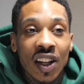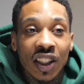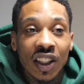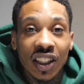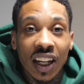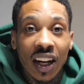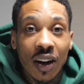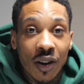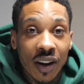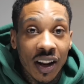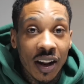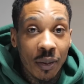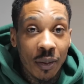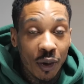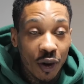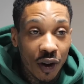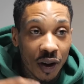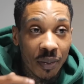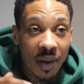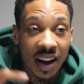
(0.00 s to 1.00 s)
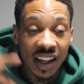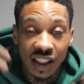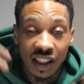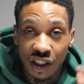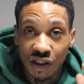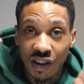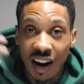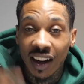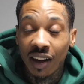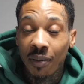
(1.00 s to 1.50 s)
Shout out to him. Everybody
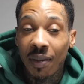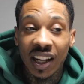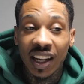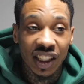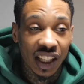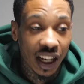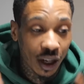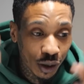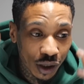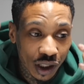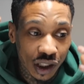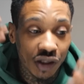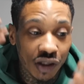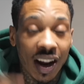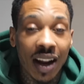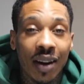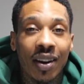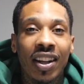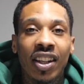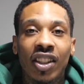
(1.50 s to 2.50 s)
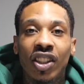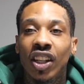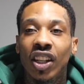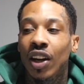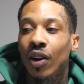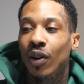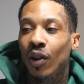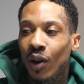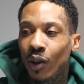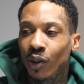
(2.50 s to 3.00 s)
subscribe to my channel. Subscribe to his
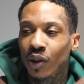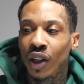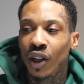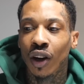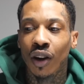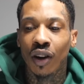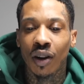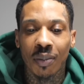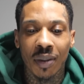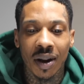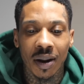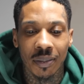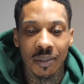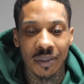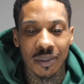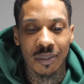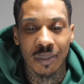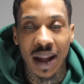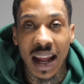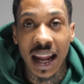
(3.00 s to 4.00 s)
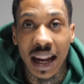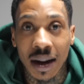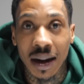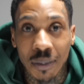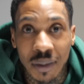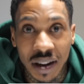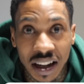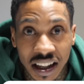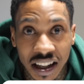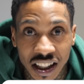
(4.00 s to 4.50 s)
channel. Go turn him up. Man,
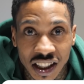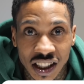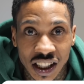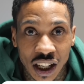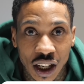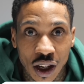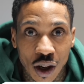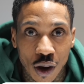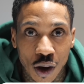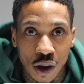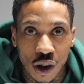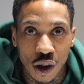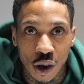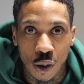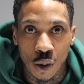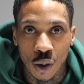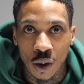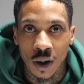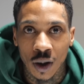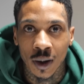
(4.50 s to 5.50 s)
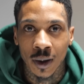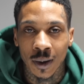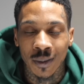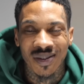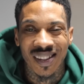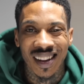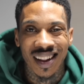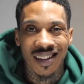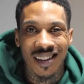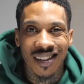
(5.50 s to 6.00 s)
I'm here to tell you.
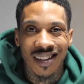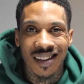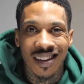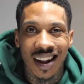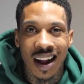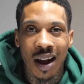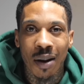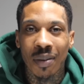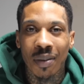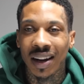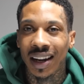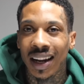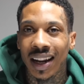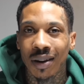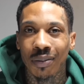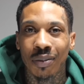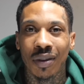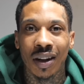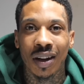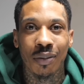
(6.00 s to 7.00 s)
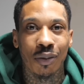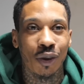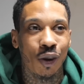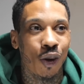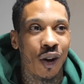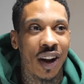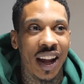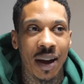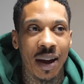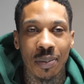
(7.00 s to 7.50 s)
I'm gonna let him come
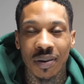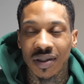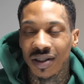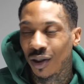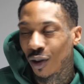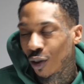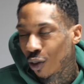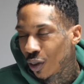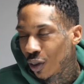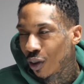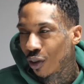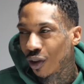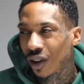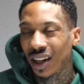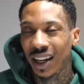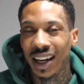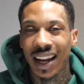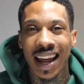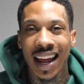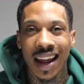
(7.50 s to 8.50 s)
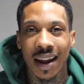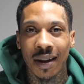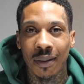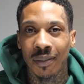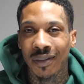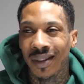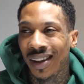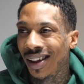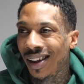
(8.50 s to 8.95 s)
do an episode. We're gonna collab.